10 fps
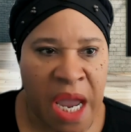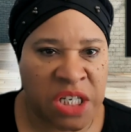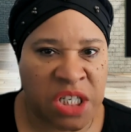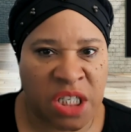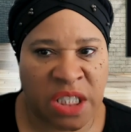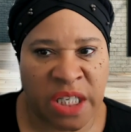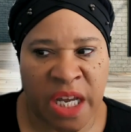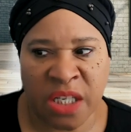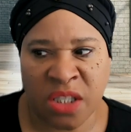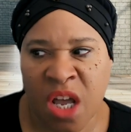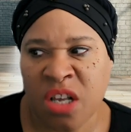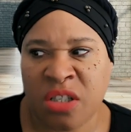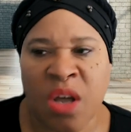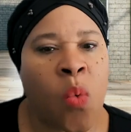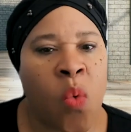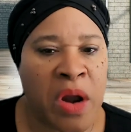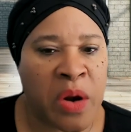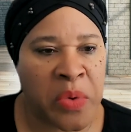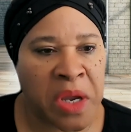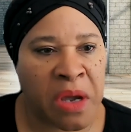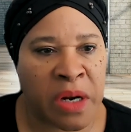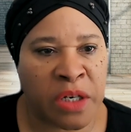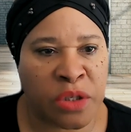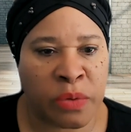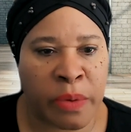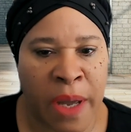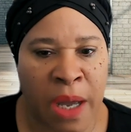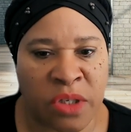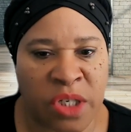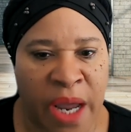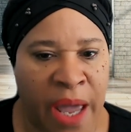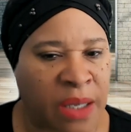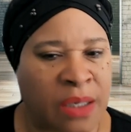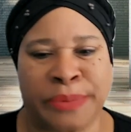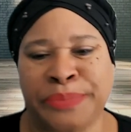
and she says, so what are we going to do about Jack?